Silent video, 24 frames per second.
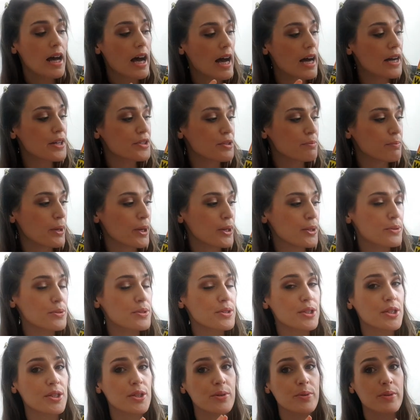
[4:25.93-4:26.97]
as opposed
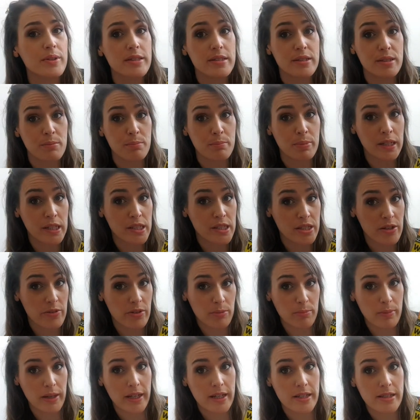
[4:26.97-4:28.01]
to Simply
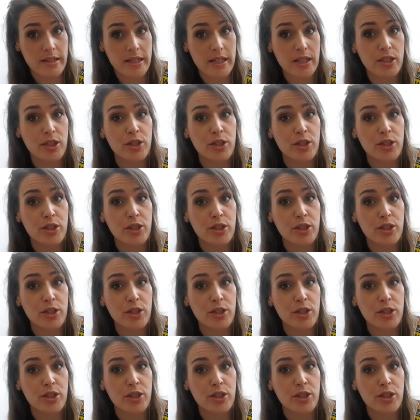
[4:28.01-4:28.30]
Sewing magazine,